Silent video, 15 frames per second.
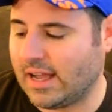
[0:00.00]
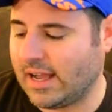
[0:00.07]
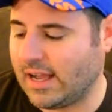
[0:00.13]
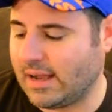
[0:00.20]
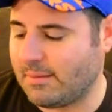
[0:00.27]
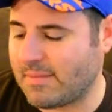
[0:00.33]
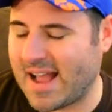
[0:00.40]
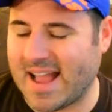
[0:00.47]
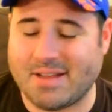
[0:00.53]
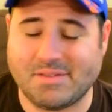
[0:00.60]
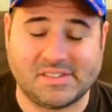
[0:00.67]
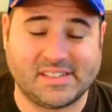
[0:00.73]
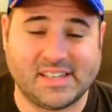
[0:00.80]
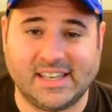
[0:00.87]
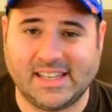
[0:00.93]
Um, I
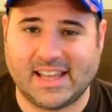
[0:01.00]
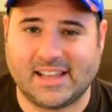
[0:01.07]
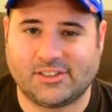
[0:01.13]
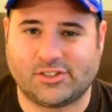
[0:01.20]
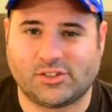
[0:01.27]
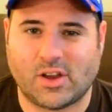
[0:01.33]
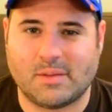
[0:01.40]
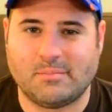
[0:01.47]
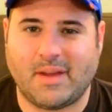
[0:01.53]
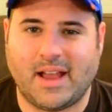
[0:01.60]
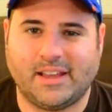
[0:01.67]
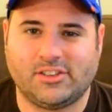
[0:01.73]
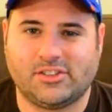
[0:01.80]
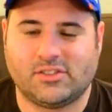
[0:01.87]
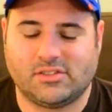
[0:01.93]
haven't seen it yet, so I
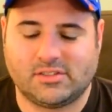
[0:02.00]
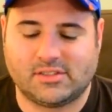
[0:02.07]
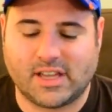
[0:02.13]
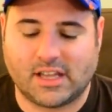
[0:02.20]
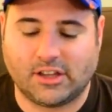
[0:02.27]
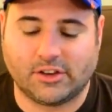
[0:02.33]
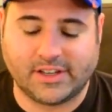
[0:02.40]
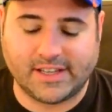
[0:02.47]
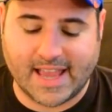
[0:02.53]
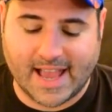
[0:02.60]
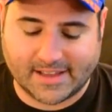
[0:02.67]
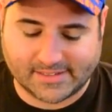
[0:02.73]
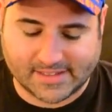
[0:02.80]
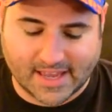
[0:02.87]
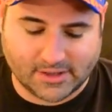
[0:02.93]
might tell her
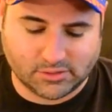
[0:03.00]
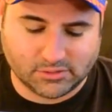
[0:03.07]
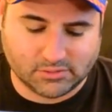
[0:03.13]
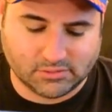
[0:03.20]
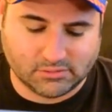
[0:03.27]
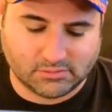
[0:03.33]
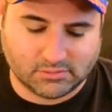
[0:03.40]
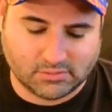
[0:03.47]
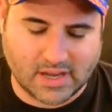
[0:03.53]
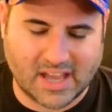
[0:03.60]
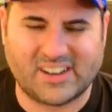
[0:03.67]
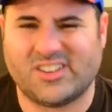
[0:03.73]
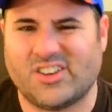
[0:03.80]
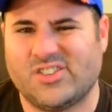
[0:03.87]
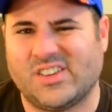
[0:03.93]
yes. I don't.
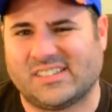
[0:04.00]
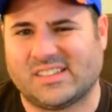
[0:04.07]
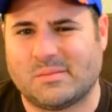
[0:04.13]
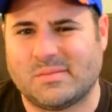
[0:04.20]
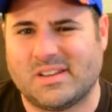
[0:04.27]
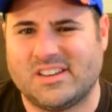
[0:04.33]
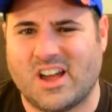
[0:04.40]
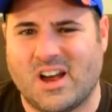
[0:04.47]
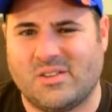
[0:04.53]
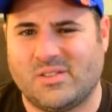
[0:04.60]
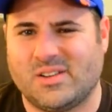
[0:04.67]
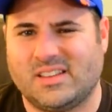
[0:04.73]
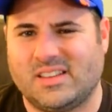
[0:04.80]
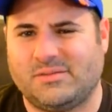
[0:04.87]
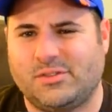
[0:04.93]
I don't know. You guys let me
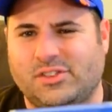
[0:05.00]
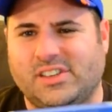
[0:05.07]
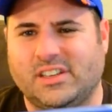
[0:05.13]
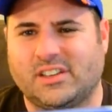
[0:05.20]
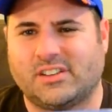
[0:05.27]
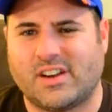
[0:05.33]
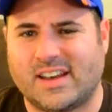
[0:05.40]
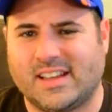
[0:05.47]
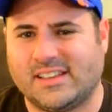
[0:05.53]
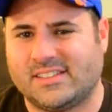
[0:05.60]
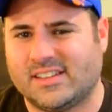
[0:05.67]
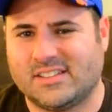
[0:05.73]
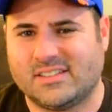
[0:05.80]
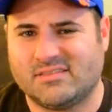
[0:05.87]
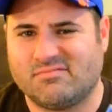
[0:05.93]
know if you've seen it already.
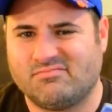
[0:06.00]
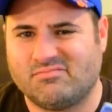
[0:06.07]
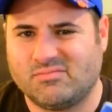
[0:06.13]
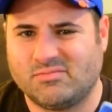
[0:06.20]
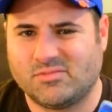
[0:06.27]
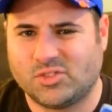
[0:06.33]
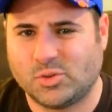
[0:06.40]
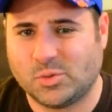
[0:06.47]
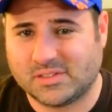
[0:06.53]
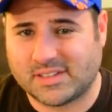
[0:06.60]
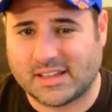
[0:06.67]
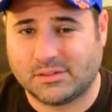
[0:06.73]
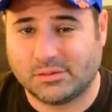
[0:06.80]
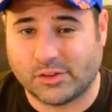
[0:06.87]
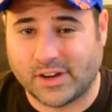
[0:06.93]
Is it too
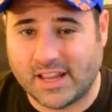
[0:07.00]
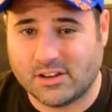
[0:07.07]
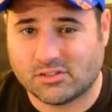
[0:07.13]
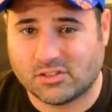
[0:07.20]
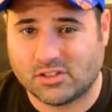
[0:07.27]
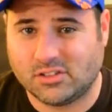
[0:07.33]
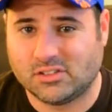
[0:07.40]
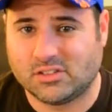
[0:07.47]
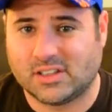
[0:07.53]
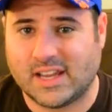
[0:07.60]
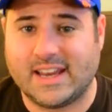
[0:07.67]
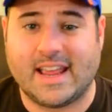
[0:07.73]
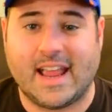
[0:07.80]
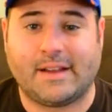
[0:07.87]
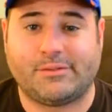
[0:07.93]
intense for an eight-year-old,
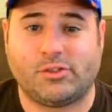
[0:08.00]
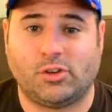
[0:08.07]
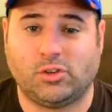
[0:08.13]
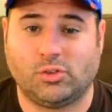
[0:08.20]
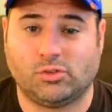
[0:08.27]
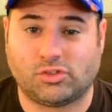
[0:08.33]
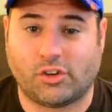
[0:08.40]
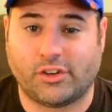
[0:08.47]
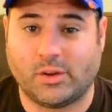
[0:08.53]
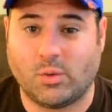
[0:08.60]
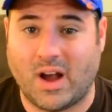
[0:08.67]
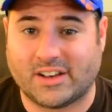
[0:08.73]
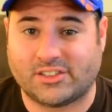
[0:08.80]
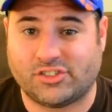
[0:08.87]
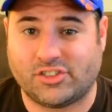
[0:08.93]
eight and a half-year-old who's already
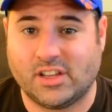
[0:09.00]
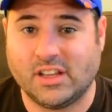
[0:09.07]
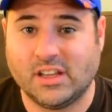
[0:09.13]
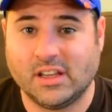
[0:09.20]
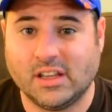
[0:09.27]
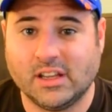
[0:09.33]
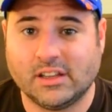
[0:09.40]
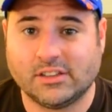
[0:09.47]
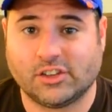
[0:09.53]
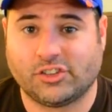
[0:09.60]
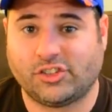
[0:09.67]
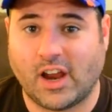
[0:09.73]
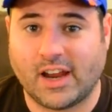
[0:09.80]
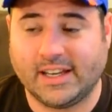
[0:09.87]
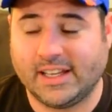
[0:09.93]
watched The
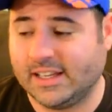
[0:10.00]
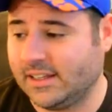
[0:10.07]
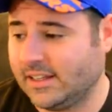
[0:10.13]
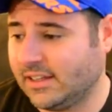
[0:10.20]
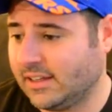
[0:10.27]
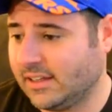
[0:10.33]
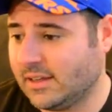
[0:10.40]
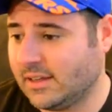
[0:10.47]
Shining,